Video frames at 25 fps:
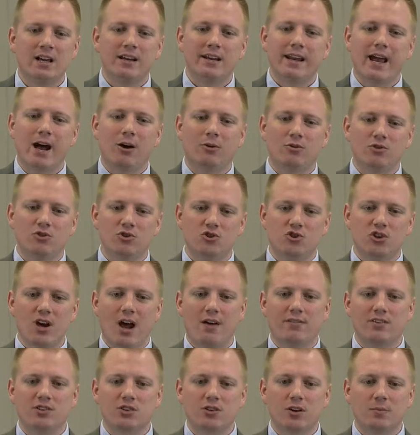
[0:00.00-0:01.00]
Now,
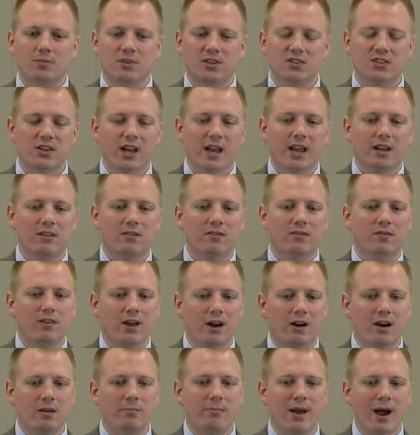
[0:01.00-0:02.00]
JavaScript is a
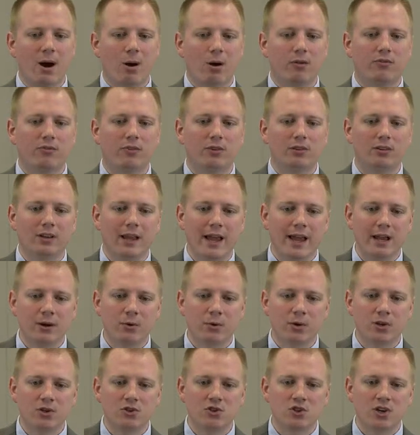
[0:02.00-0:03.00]
very powerful
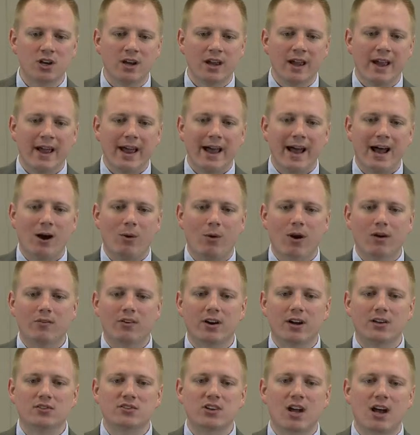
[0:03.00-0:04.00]
language. However,
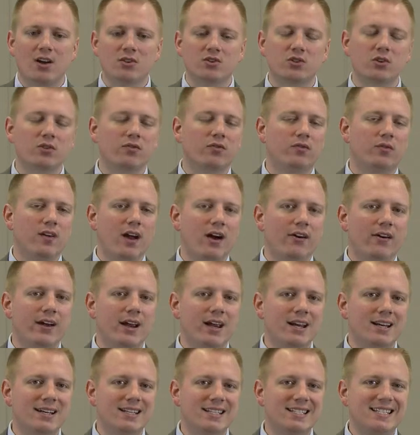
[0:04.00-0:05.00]
it's also
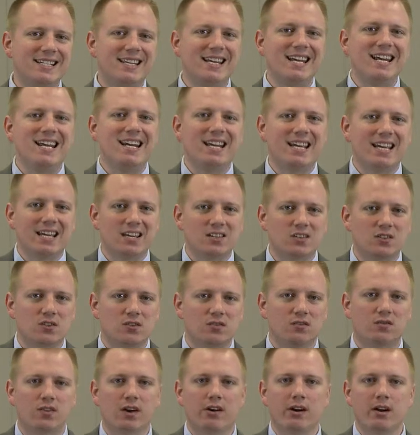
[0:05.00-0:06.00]
very tedious,
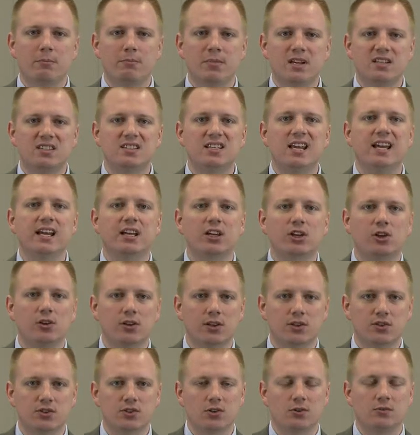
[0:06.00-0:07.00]
very
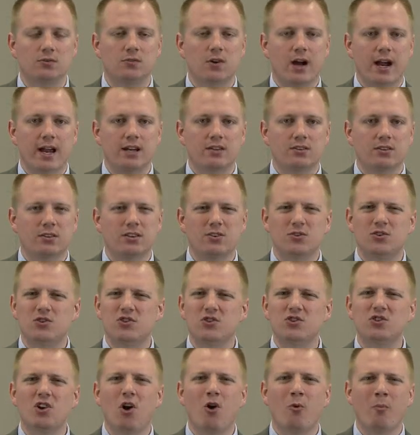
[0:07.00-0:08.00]
meticulous to write. There's
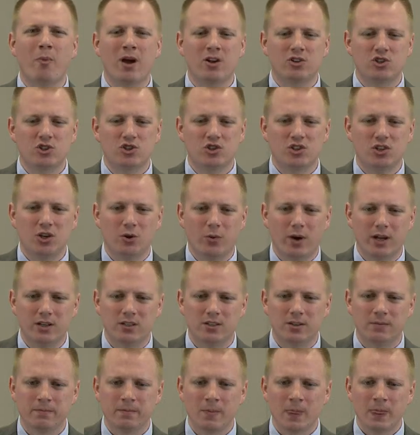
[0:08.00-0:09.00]
so much to
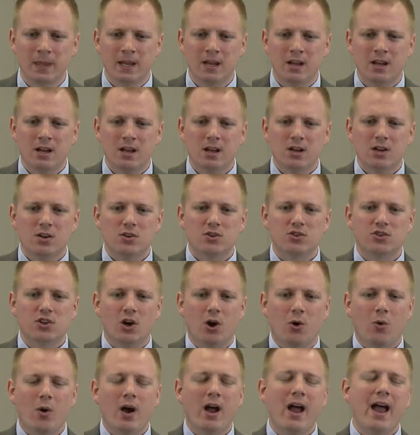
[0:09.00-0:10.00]
it.
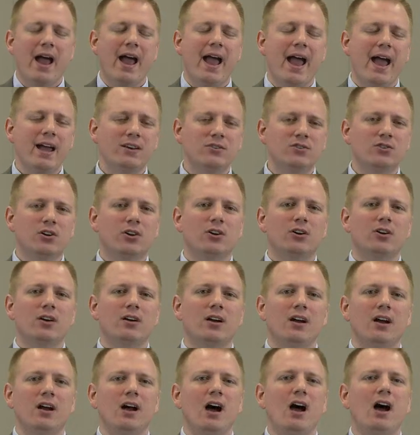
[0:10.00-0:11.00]
So
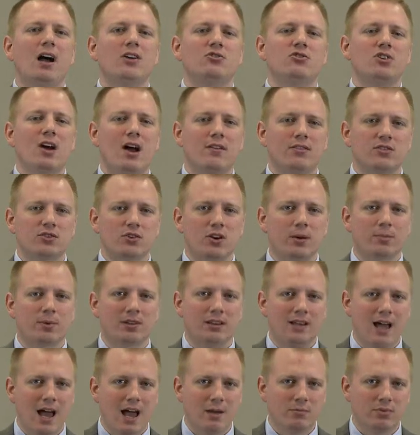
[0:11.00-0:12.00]
enter a JavaScript
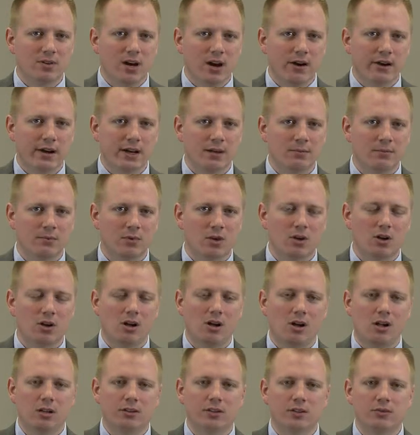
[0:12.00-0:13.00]
library
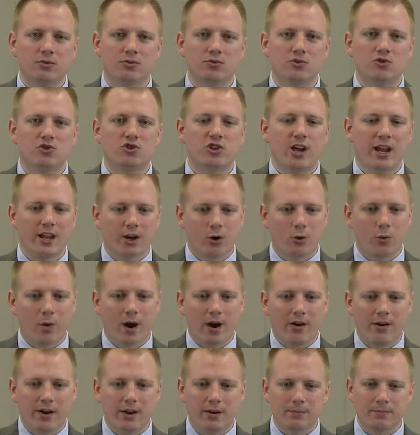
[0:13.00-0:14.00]
called
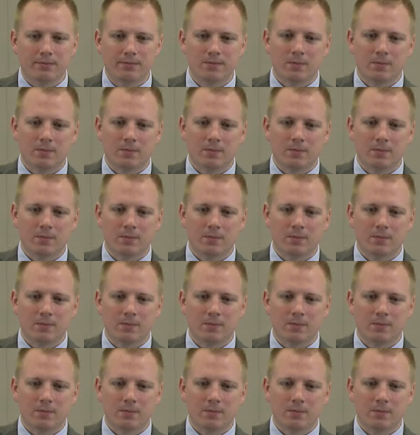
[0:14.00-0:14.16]
jQuery.